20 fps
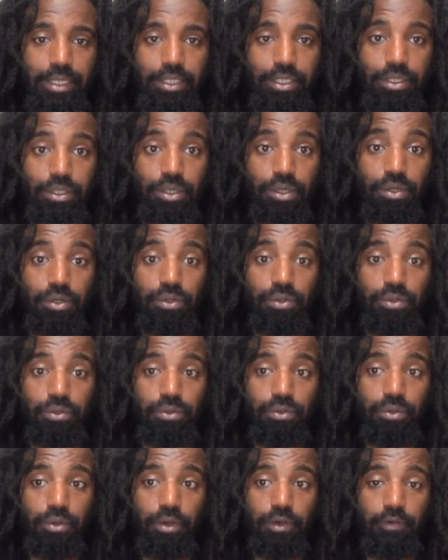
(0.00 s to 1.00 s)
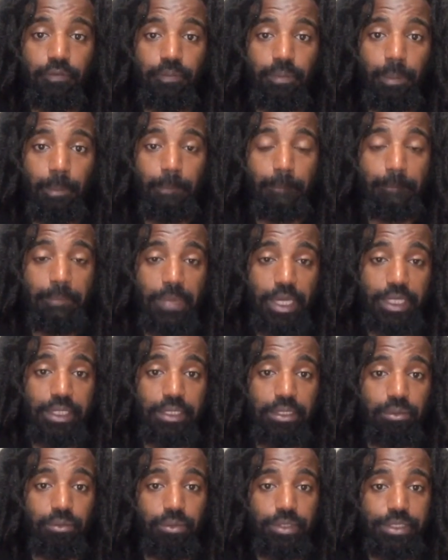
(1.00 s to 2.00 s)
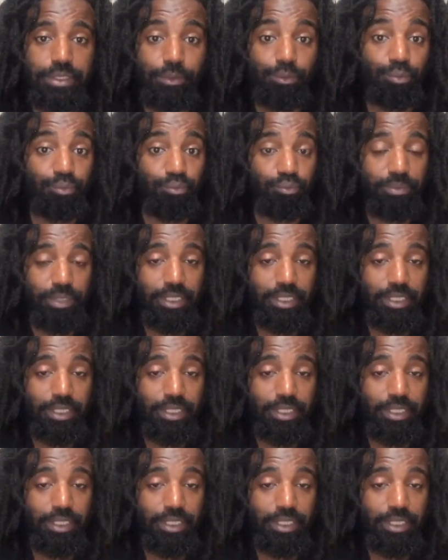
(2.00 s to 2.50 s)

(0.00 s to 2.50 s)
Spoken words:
you know, money was a,